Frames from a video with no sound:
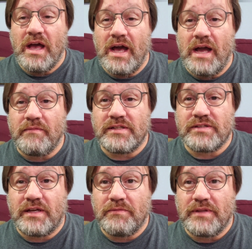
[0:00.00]
I'm going to
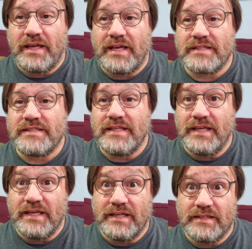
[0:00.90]
try and relax
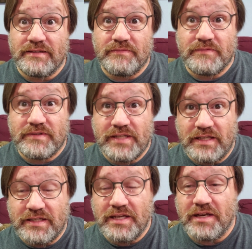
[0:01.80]
and
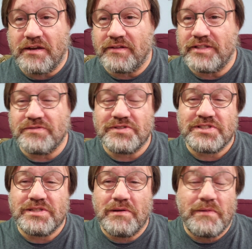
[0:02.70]
take care. And these are just
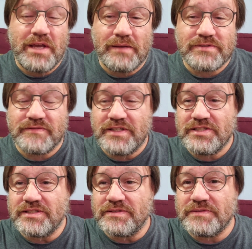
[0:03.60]
some of my
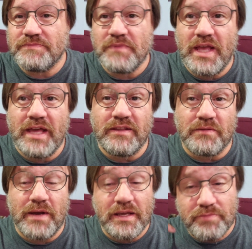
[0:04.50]
observations, and they're
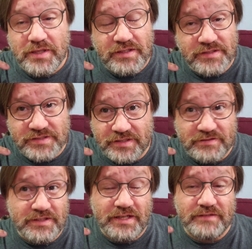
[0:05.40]
my opinions, and
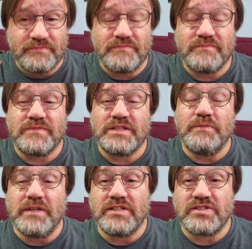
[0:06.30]
they're not to
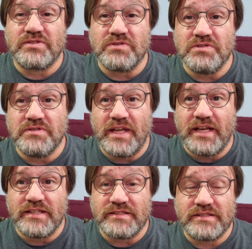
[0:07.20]
be construed
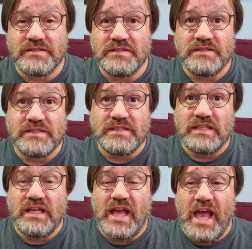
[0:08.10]
as
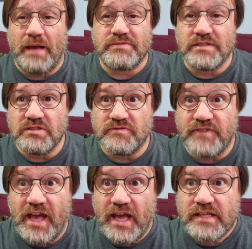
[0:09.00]
absolute
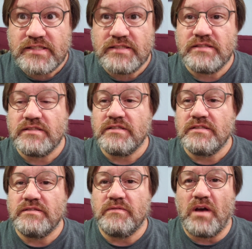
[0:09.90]
facts.
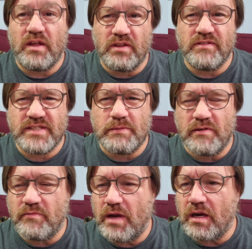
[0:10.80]
Some
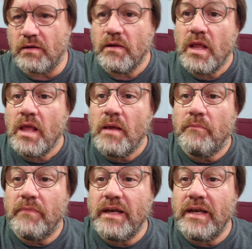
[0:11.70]
of them are. But